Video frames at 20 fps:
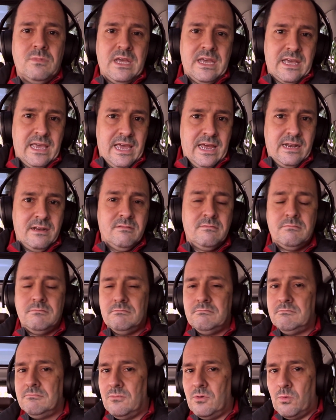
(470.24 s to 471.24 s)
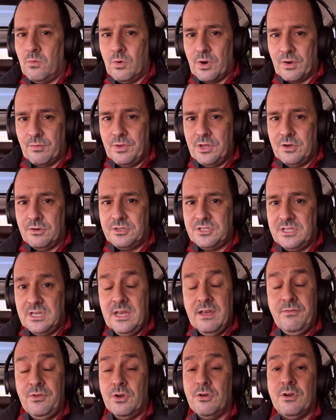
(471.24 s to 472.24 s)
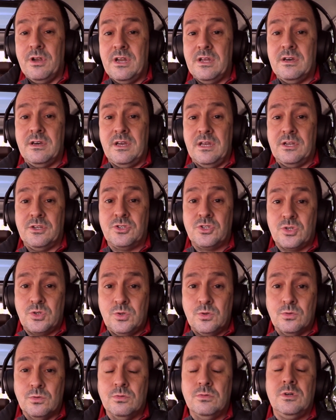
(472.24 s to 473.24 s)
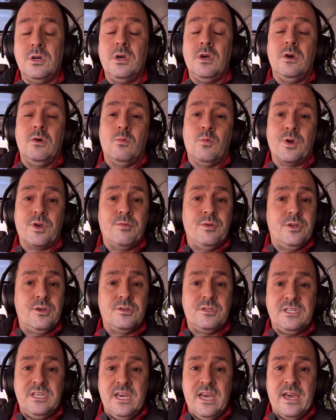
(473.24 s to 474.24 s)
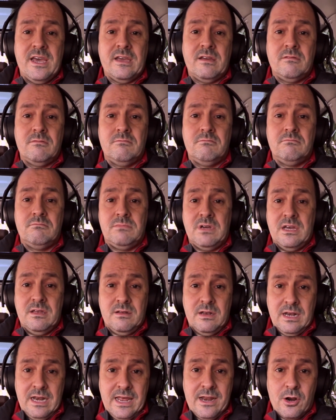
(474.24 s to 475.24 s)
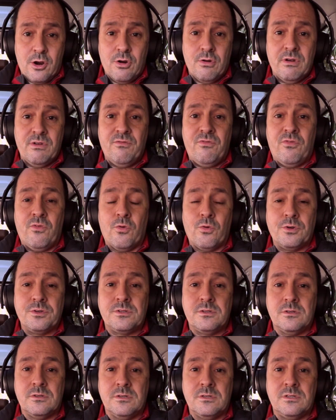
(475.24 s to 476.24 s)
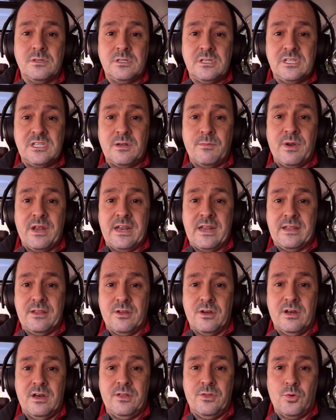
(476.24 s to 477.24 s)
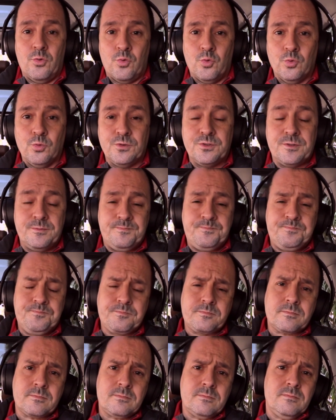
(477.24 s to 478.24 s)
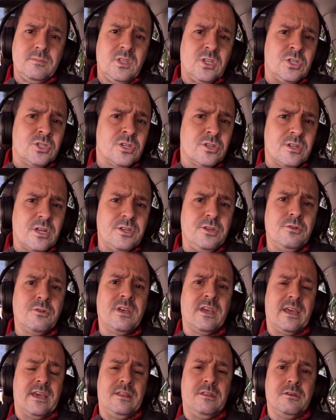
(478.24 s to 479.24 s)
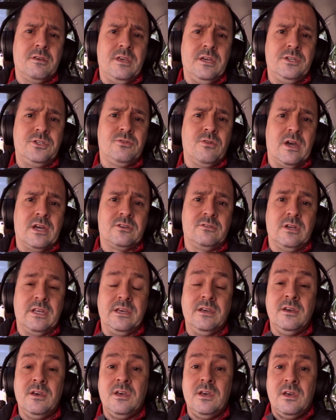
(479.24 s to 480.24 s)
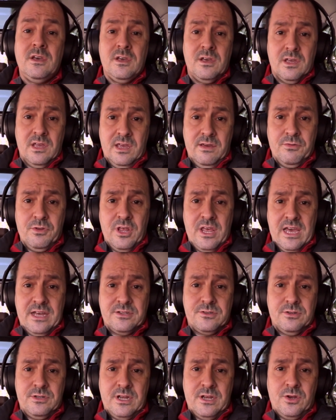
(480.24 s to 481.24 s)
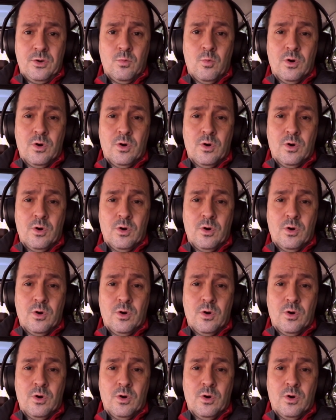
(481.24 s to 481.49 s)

Again, work with your if you're in a in a school, work with your TA. But let her enforce uh, the discipline and the and the rules, so that you can get the kid to actually give you the answer that you